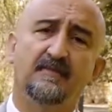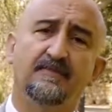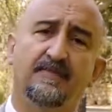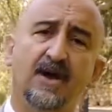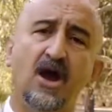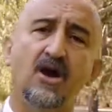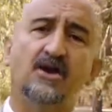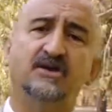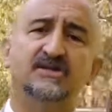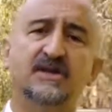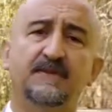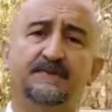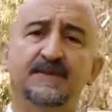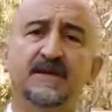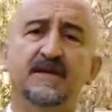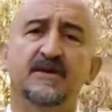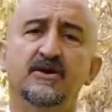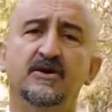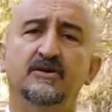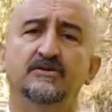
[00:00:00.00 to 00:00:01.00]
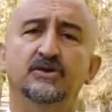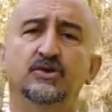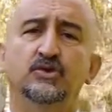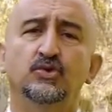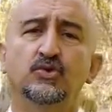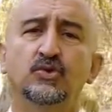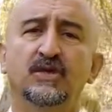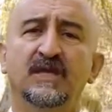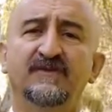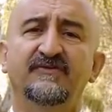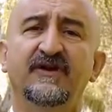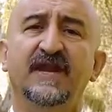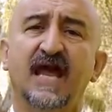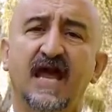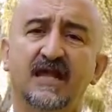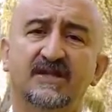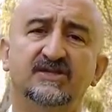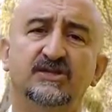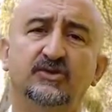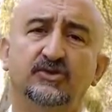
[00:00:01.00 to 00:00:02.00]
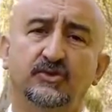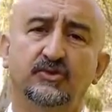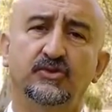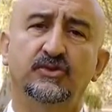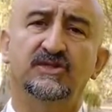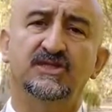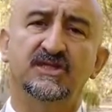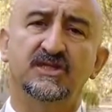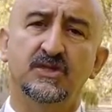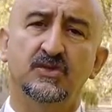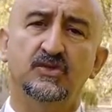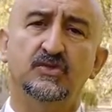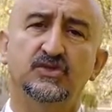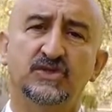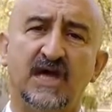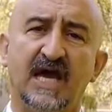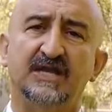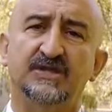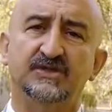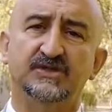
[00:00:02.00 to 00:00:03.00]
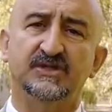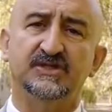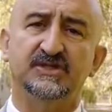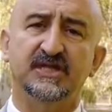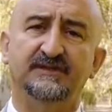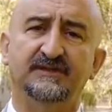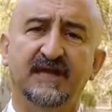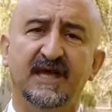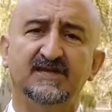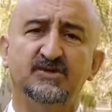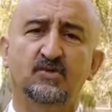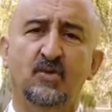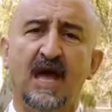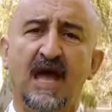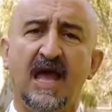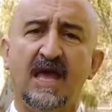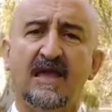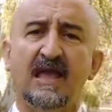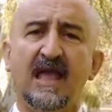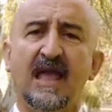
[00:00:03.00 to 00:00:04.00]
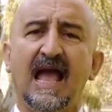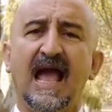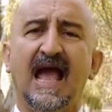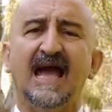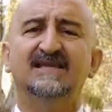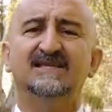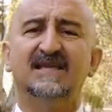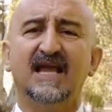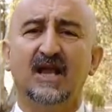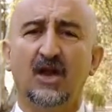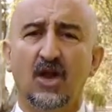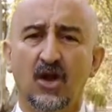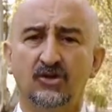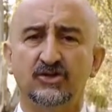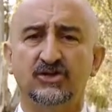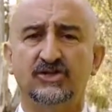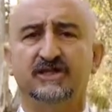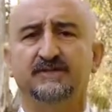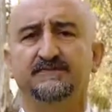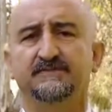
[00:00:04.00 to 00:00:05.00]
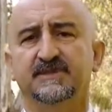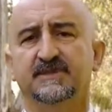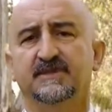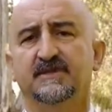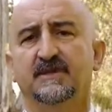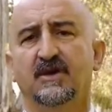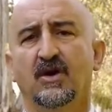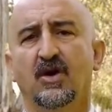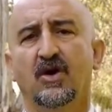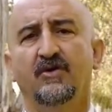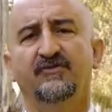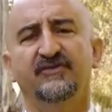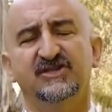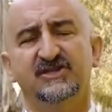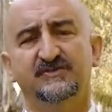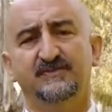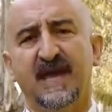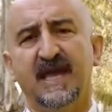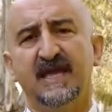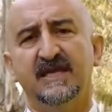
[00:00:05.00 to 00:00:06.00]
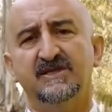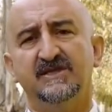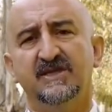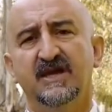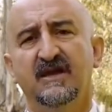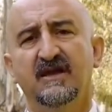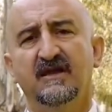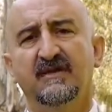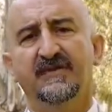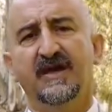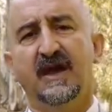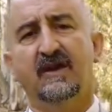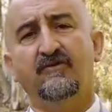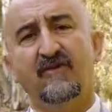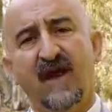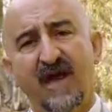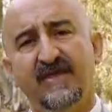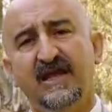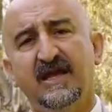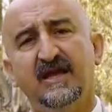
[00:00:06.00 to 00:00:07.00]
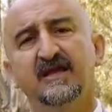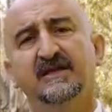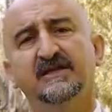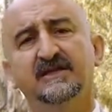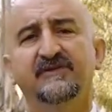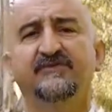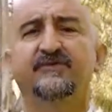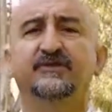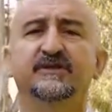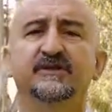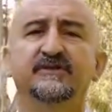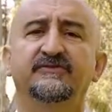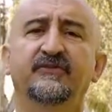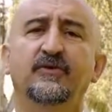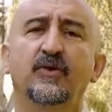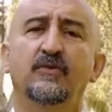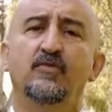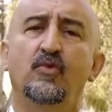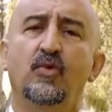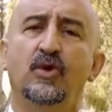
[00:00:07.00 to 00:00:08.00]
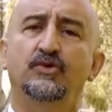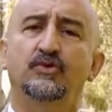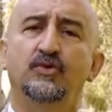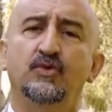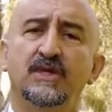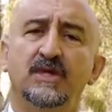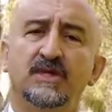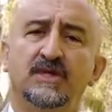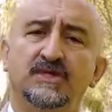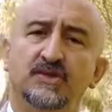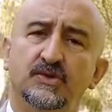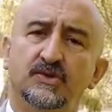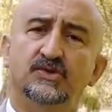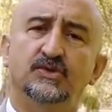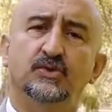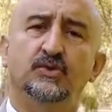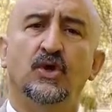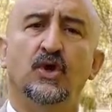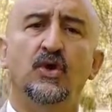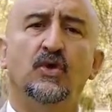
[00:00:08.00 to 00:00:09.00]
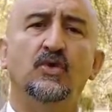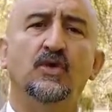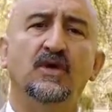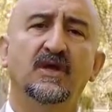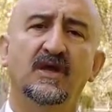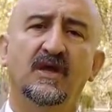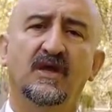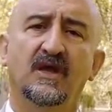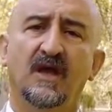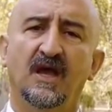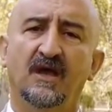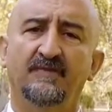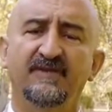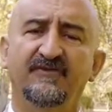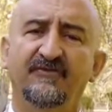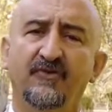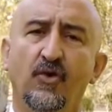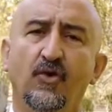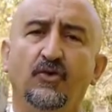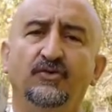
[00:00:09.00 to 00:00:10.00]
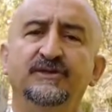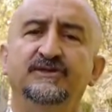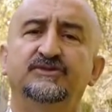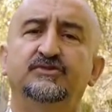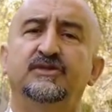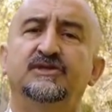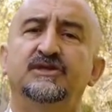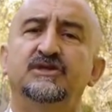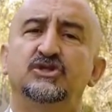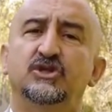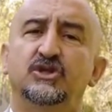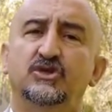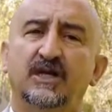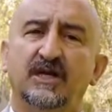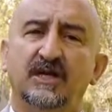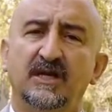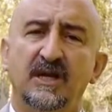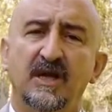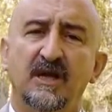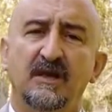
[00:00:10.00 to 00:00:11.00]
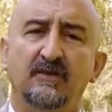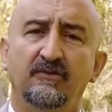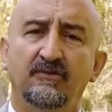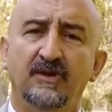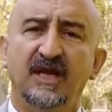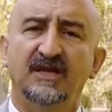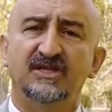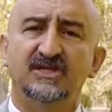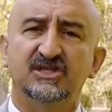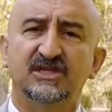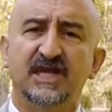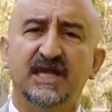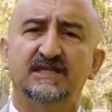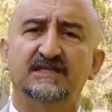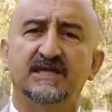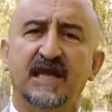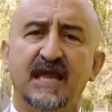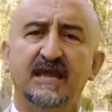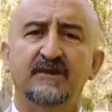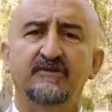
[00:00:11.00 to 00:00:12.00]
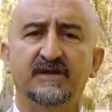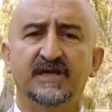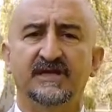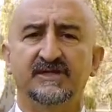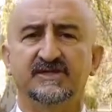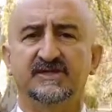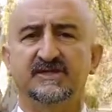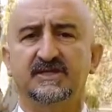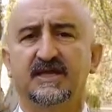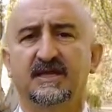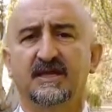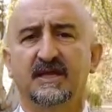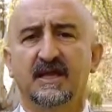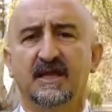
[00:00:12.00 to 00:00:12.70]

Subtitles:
Parks appear to give an answer to these new challenges, and that's why, as a concept of a space, they are radically different from what we used to know before, the traditional real estate areas.